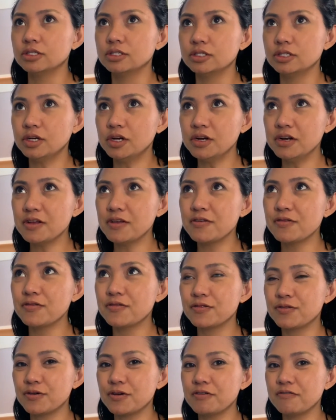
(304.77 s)
Turning
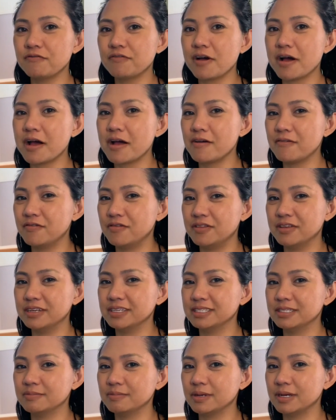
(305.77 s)
35
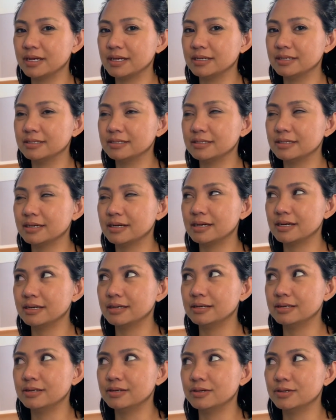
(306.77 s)
this month. I
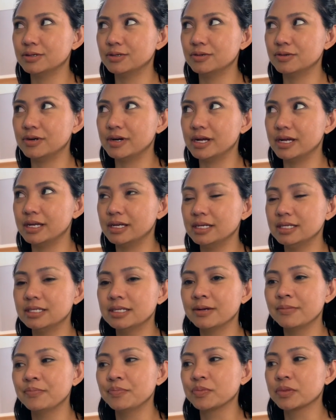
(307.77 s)
know, right?
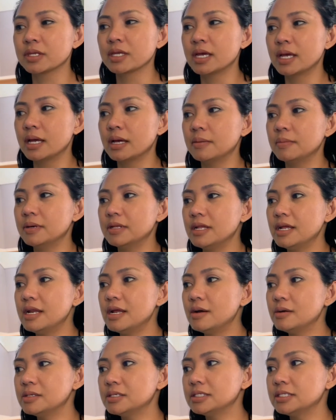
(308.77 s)
But then
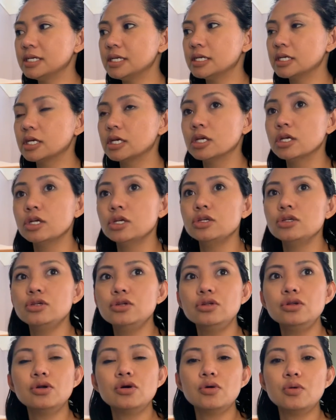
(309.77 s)
I was like,
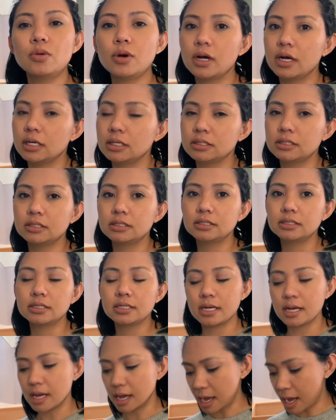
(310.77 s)
you know what?
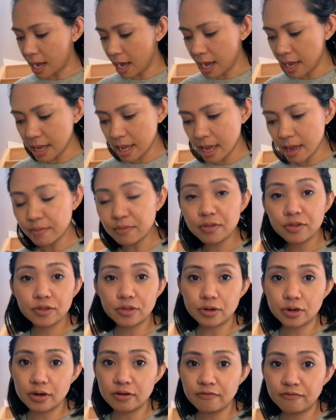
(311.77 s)
I am
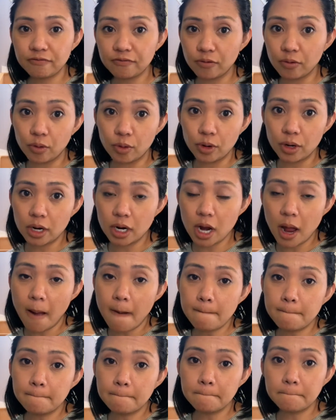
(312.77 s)
34,
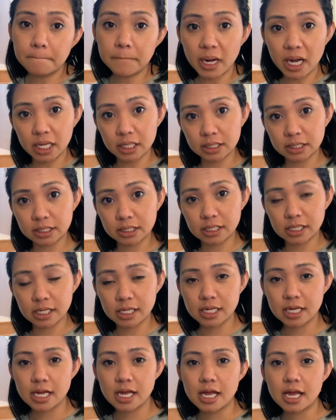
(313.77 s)
but
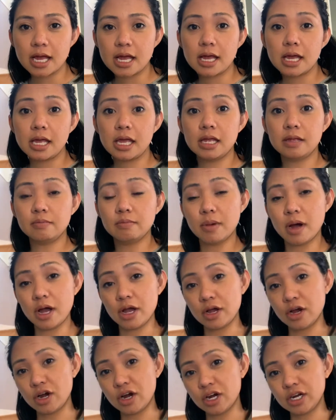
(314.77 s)
in my
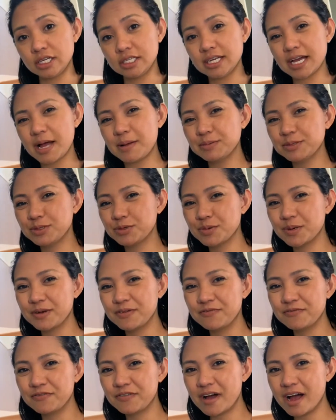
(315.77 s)
heart, I'm
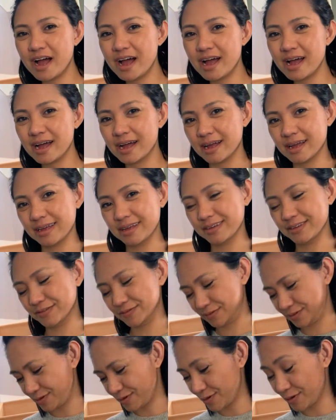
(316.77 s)
25.
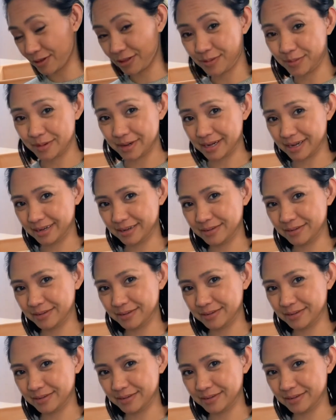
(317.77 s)
Oh, diba?